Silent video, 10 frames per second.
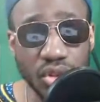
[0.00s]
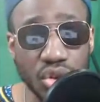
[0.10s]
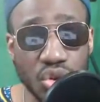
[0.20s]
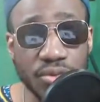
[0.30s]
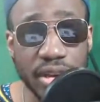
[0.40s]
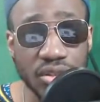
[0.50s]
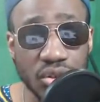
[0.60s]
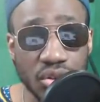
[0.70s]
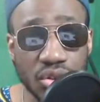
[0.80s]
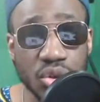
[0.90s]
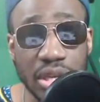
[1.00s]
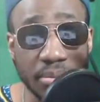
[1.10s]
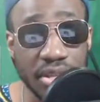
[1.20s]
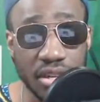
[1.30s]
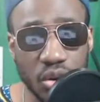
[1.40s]
Juventus to give me
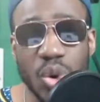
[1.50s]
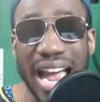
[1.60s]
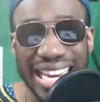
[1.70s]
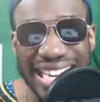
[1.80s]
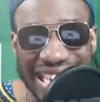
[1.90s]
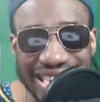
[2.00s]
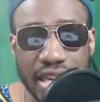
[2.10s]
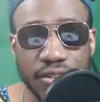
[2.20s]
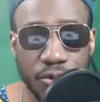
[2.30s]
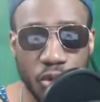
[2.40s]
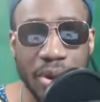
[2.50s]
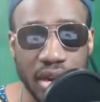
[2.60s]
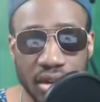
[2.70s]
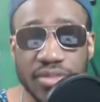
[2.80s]
10 in a row. I need that for my narrative.